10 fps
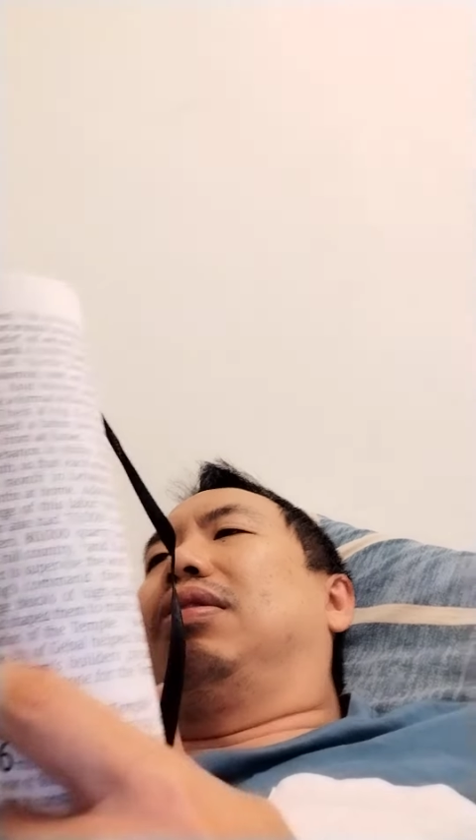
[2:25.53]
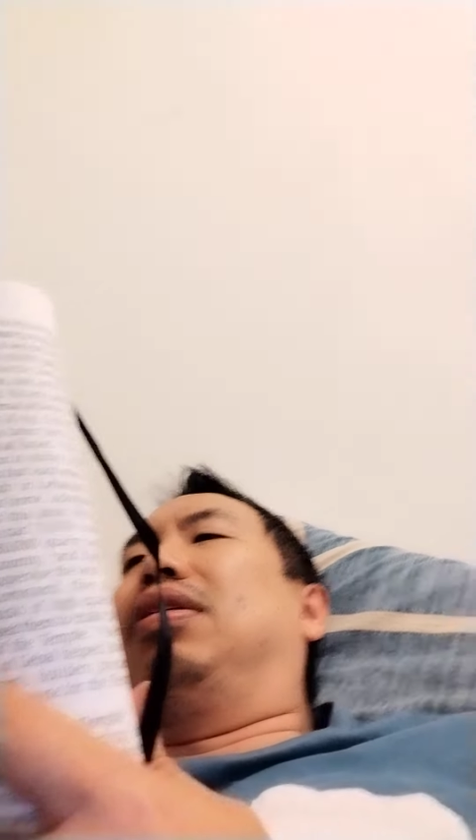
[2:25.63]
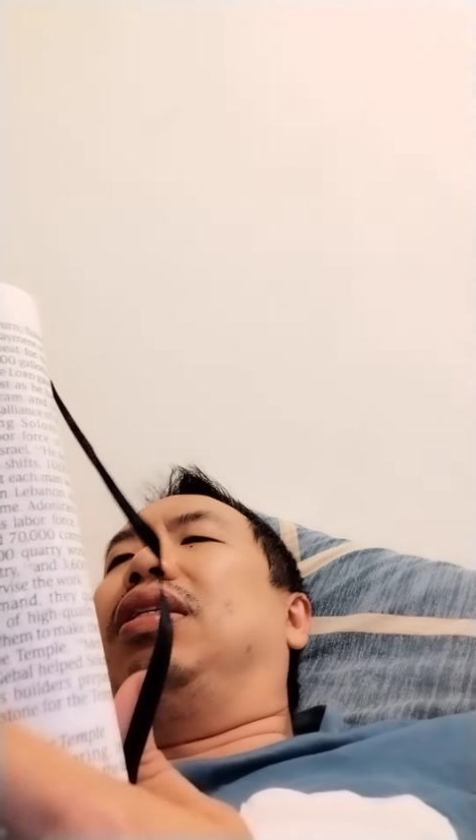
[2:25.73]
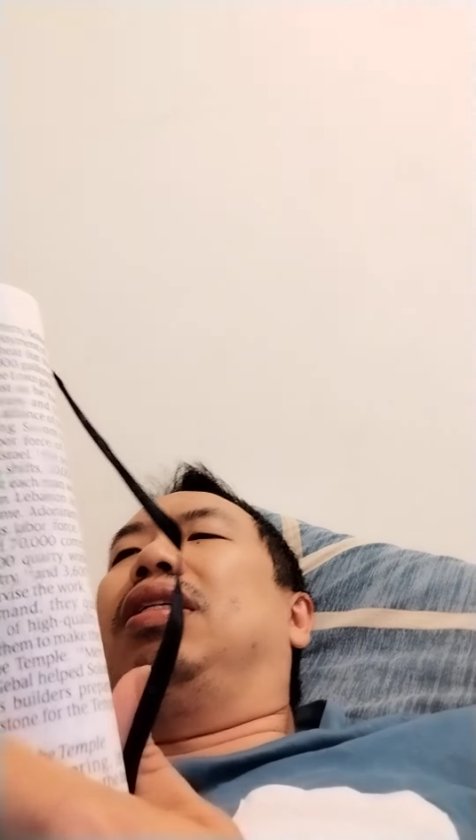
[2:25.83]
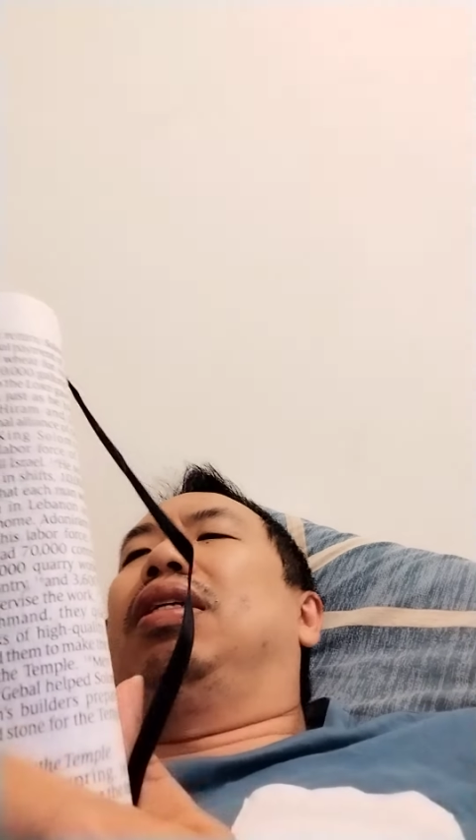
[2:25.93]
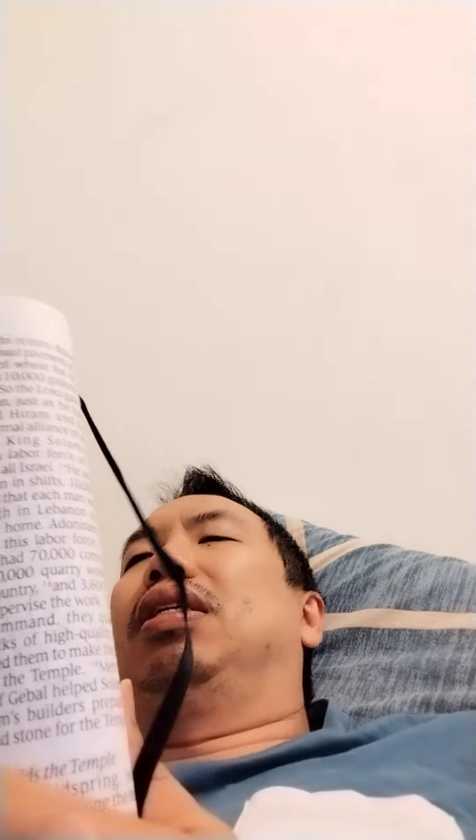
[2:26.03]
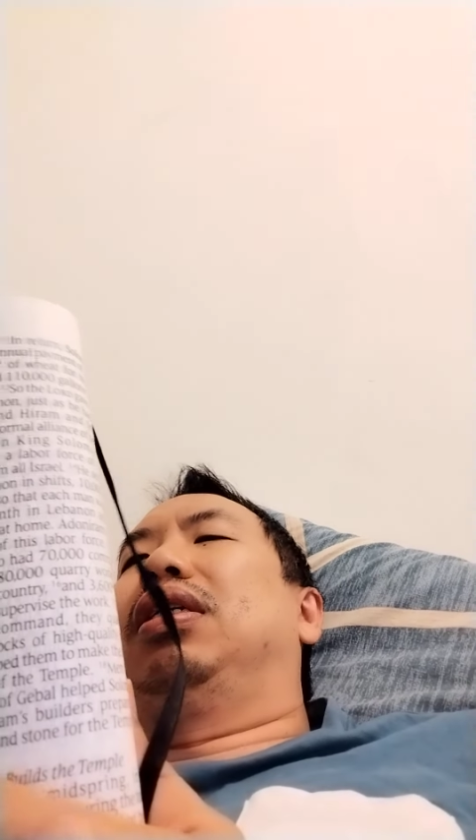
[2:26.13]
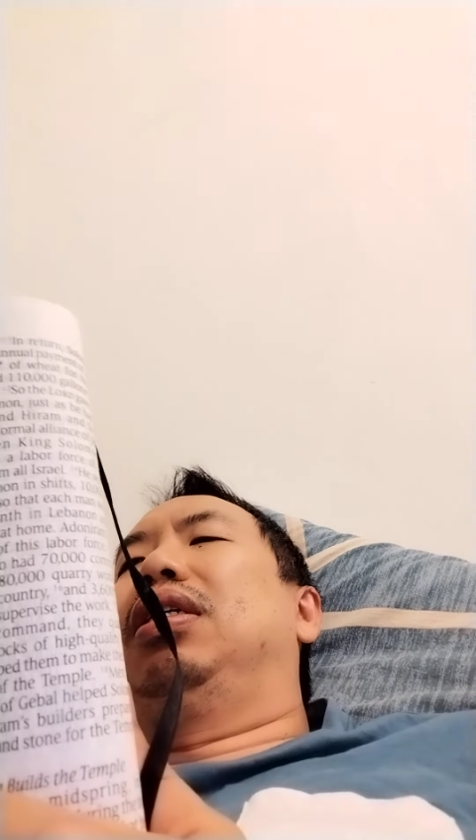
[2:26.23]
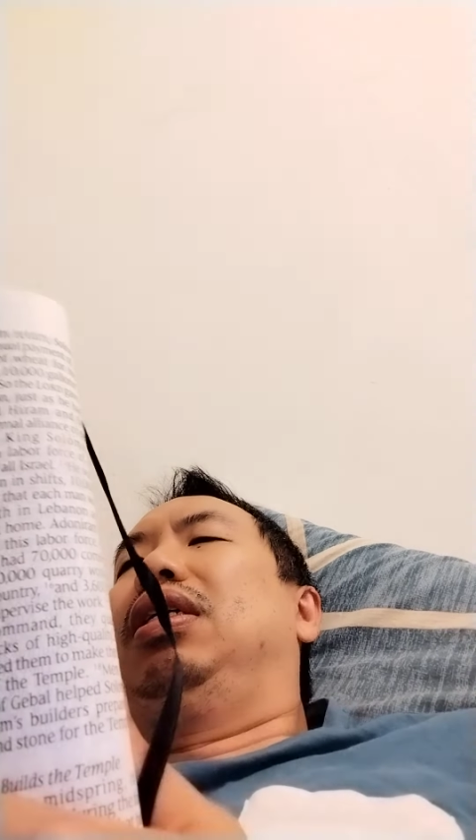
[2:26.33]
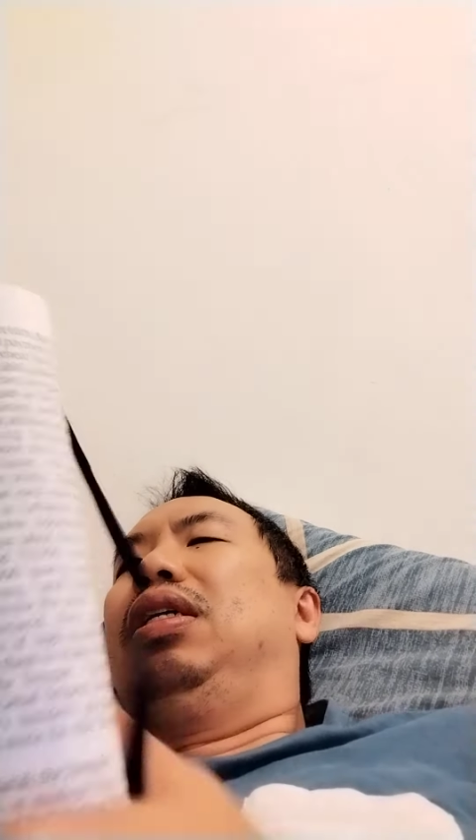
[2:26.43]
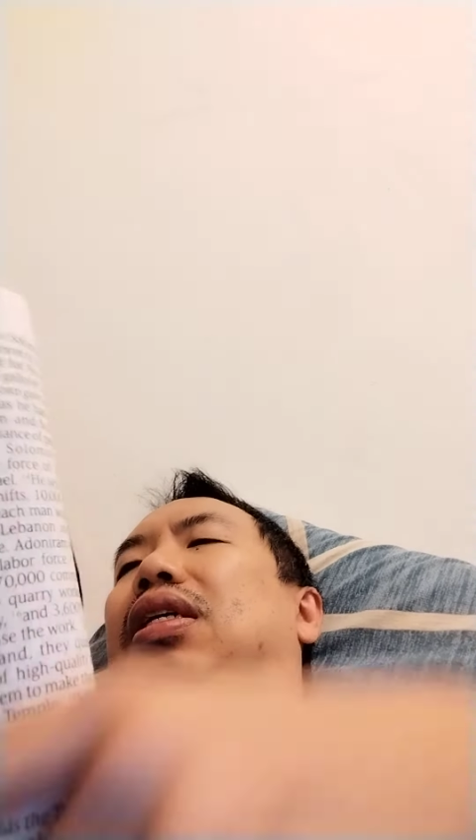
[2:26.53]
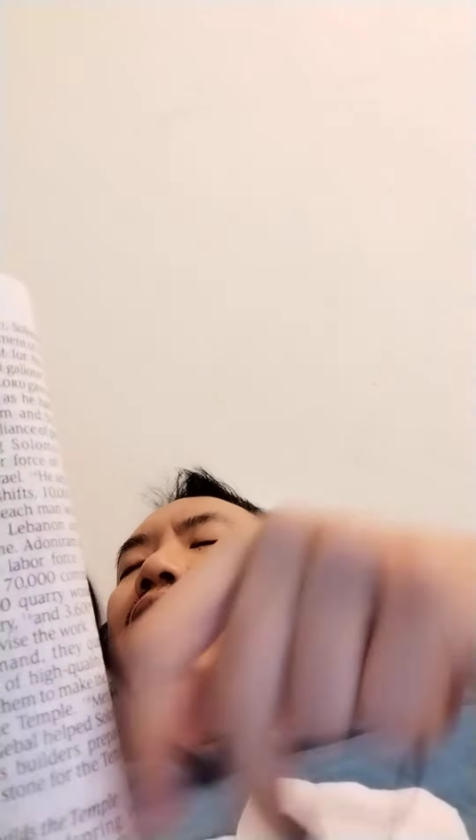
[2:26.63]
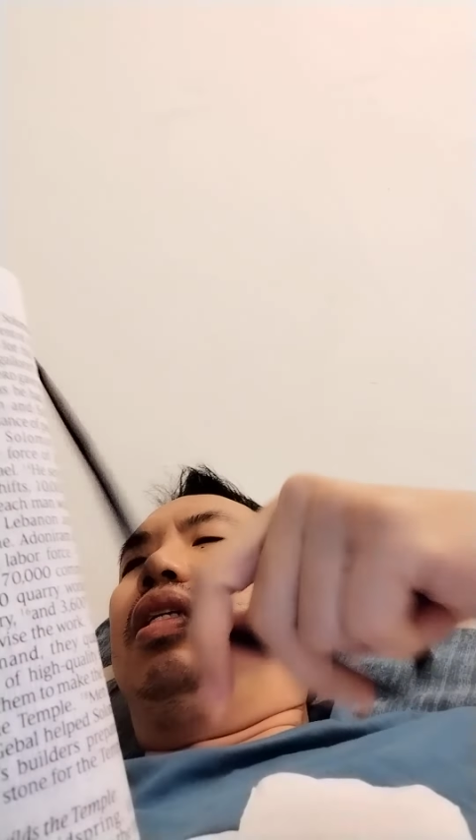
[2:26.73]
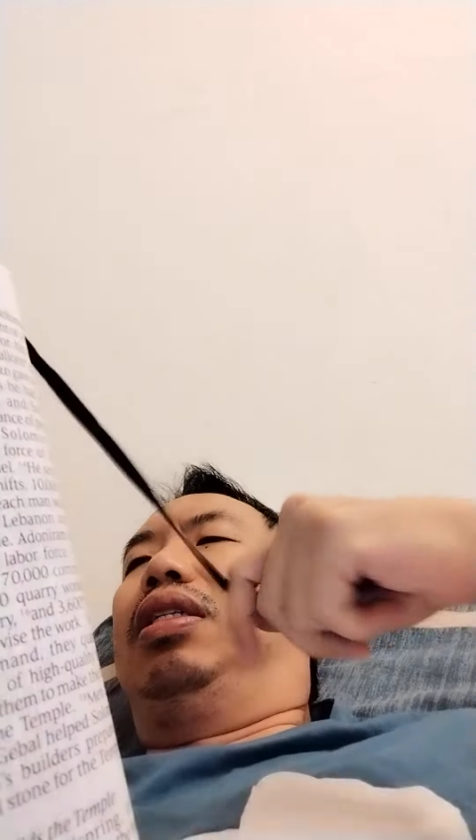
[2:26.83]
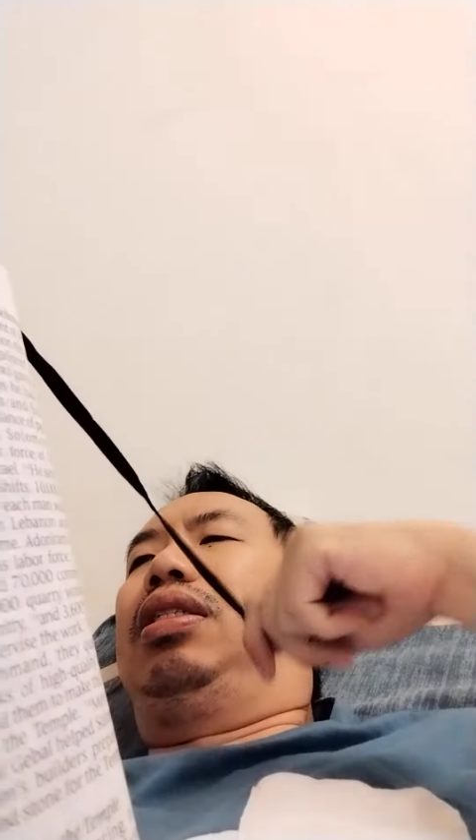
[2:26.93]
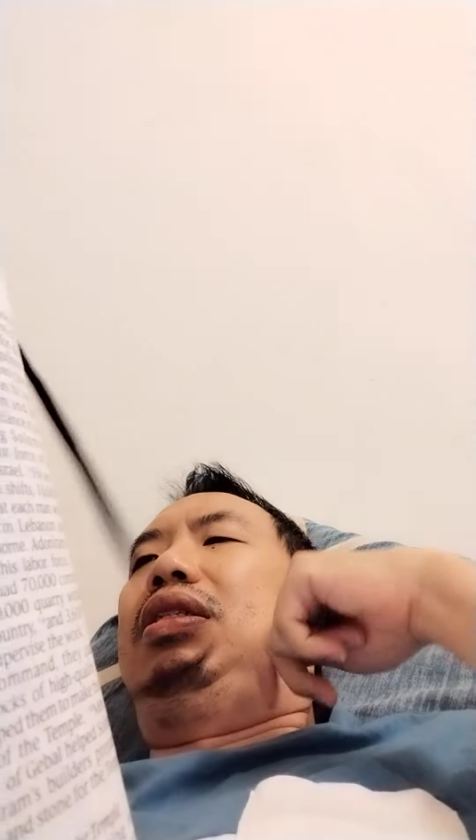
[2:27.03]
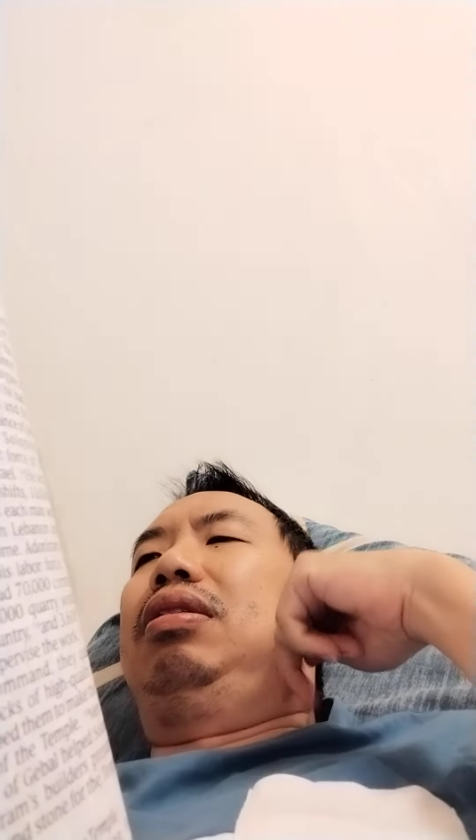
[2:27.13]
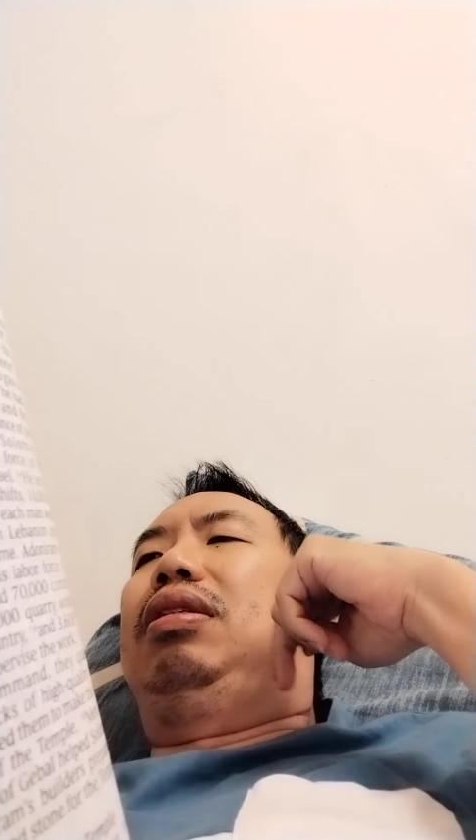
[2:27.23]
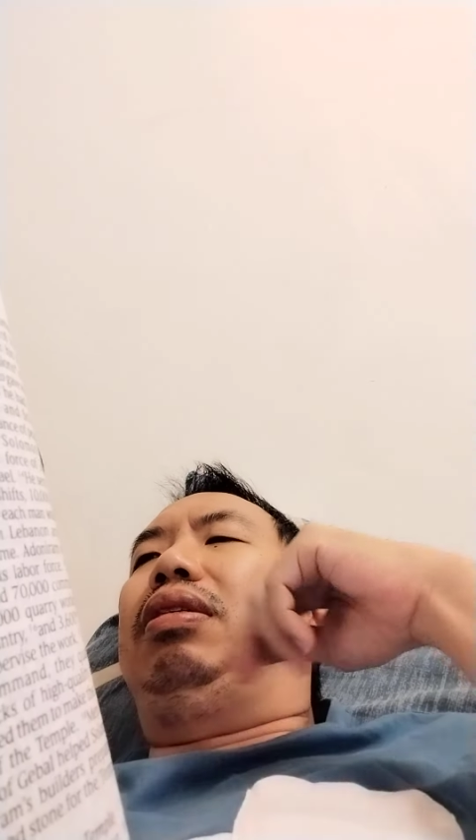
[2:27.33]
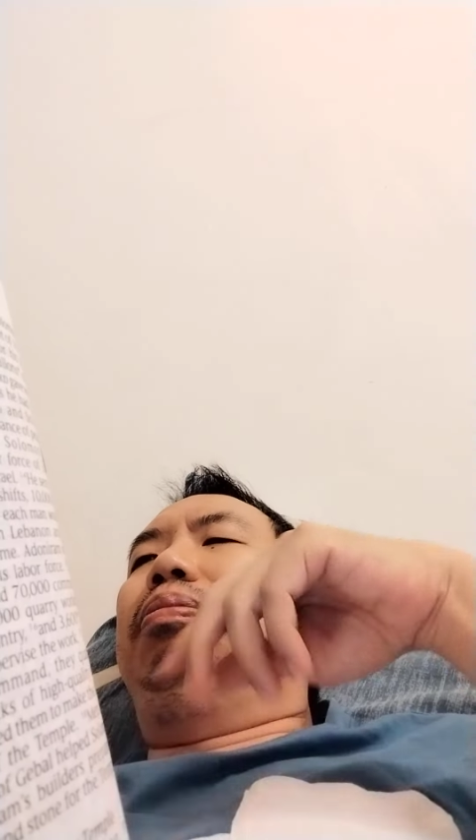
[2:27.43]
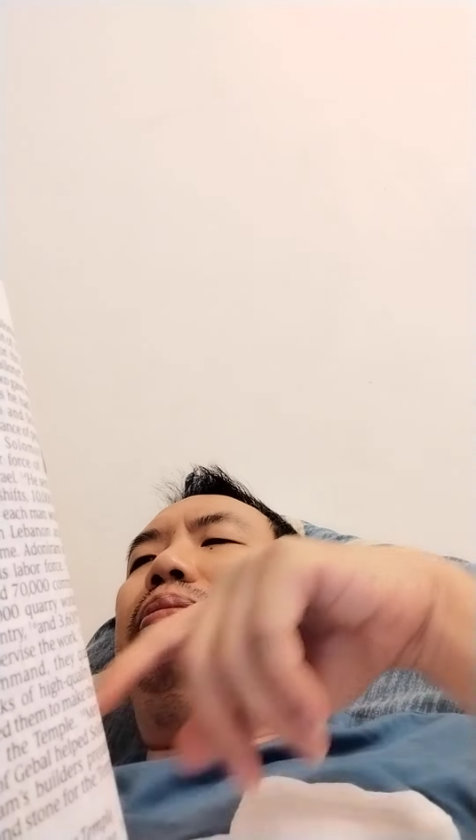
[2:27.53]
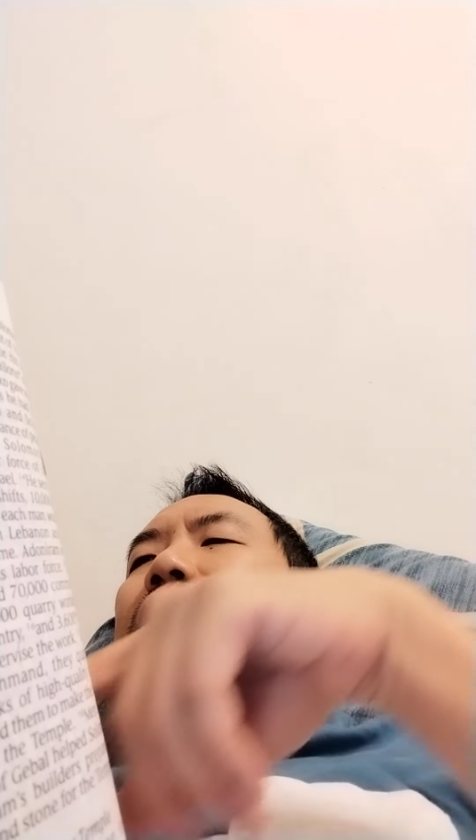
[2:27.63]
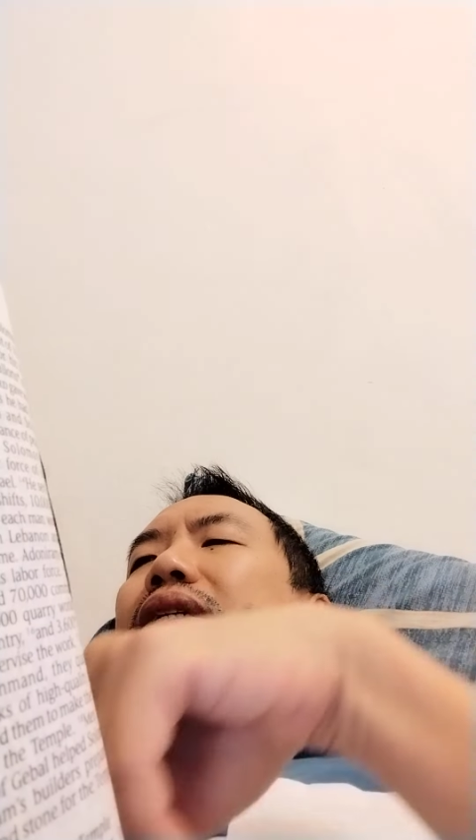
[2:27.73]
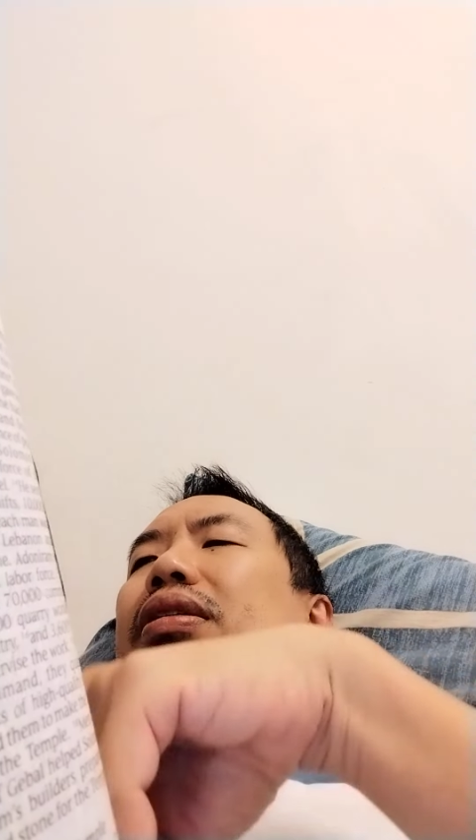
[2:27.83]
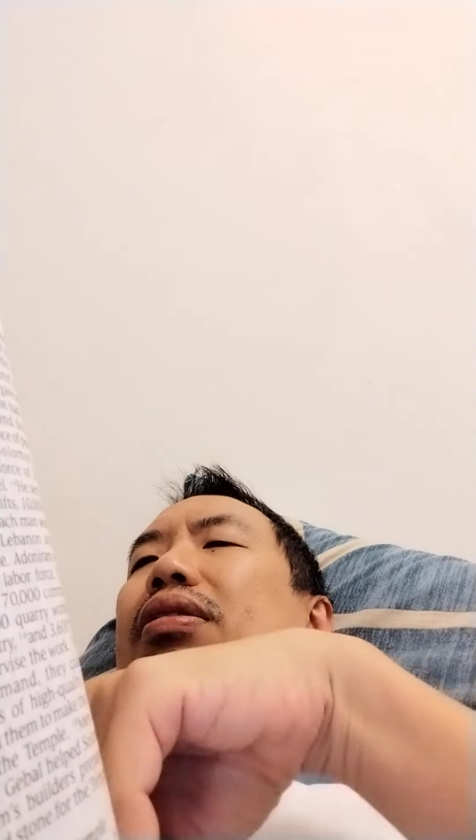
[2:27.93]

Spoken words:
in a ceiling made